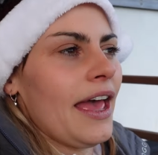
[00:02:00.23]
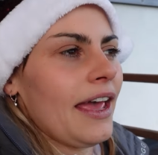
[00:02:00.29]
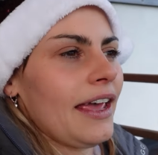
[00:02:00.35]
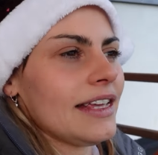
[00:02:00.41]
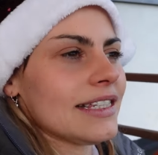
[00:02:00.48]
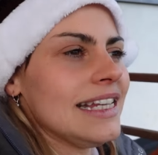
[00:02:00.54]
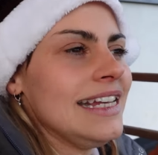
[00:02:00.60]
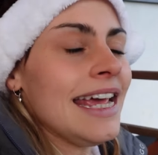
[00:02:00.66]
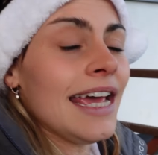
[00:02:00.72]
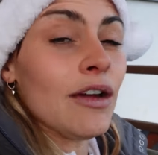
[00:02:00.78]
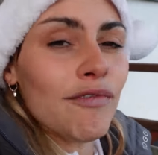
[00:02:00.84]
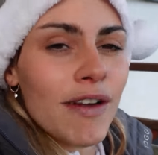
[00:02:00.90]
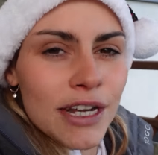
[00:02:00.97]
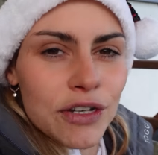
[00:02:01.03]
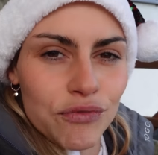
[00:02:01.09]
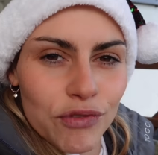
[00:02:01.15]
It's near
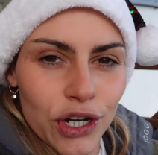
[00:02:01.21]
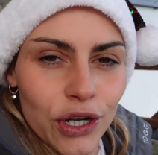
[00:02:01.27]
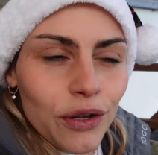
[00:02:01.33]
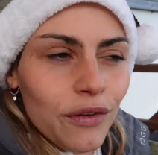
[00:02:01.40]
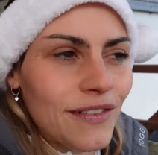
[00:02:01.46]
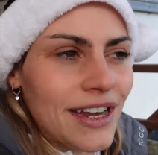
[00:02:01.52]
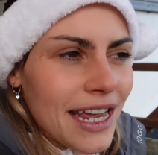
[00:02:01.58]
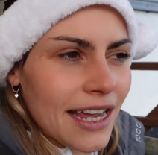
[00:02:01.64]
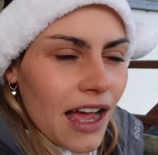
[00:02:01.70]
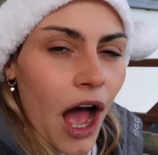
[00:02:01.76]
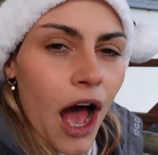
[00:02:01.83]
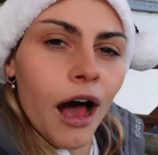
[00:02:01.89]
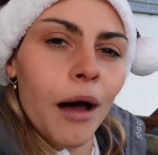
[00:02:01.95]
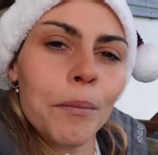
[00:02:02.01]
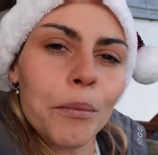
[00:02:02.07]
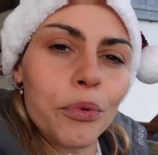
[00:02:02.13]
Red Roof, near
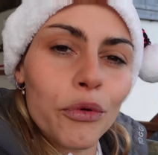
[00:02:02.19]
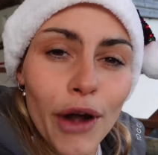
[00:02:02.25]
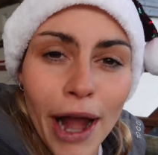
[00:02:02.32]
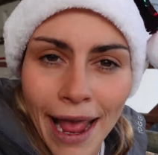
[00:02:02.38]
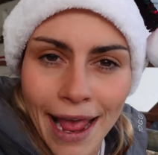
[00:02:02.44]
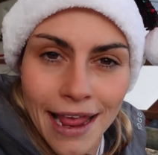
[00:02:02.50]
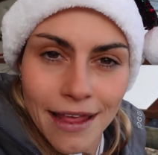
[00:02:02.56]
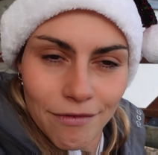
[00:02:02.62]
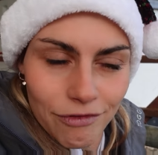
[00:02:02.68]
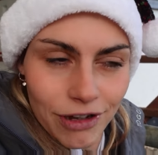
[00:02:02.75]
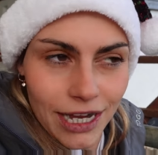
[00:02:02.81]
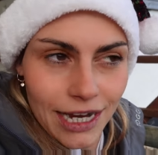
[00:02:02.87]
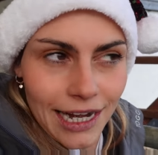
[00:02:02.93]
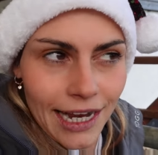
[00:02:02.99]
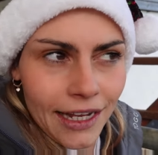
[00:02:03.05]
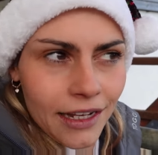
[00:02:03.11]
Cambrai,
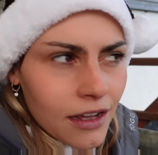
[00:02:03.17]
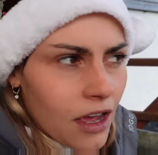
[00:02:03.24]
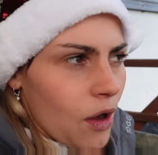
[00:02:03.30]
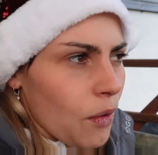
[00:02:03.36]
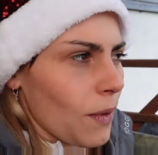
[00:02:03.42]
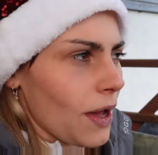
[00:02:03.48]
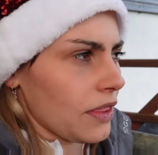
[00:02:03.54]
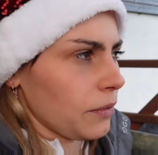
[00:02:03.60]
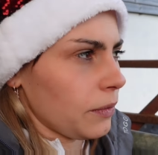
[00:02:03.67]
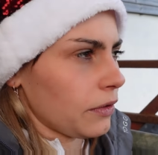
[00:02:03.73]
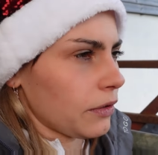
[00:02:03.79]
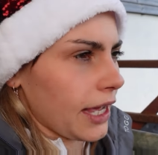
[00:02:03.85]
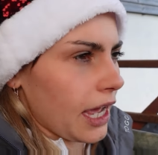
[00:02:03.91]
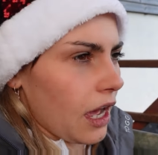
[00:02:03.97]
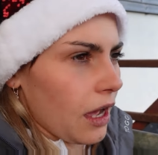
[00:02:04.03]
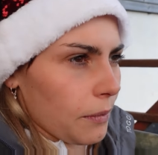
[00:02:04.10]
really. Whether we'll
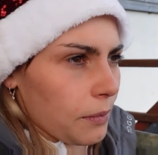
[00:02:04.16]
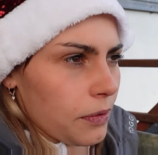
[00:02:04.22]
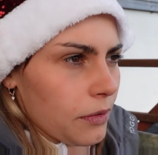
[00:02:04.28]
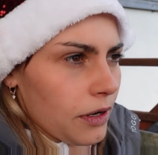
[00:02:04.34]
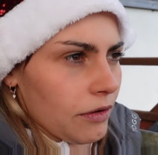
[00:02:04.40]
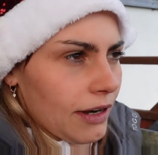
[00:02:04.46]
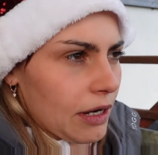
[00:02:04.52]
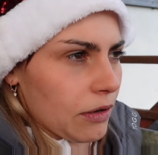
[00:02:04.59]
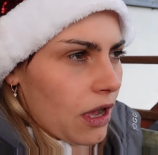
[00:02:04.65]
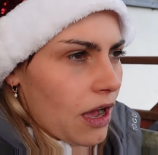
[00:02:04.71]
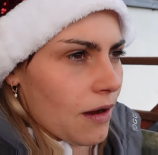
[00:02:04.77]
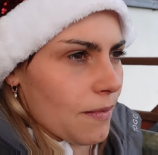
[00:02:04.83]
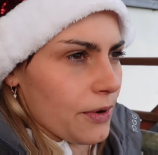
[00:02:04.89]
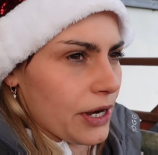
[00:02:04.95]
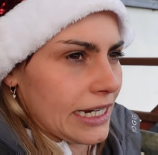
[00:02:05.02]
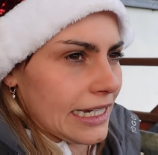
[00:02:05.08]
get up around
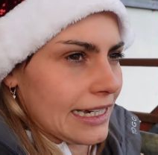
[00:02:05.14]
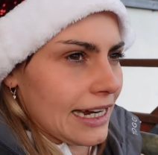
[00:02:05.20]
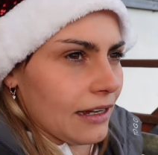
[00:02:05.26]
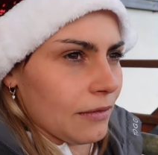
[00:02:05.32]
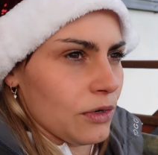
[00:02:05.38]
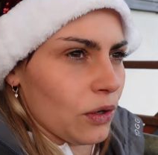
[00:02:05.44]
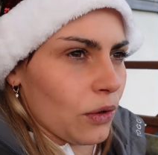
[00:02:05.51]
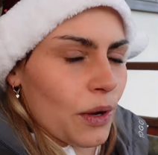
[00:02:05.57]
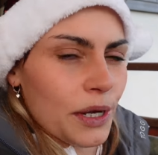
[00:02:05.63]
Cambrai today, I'm not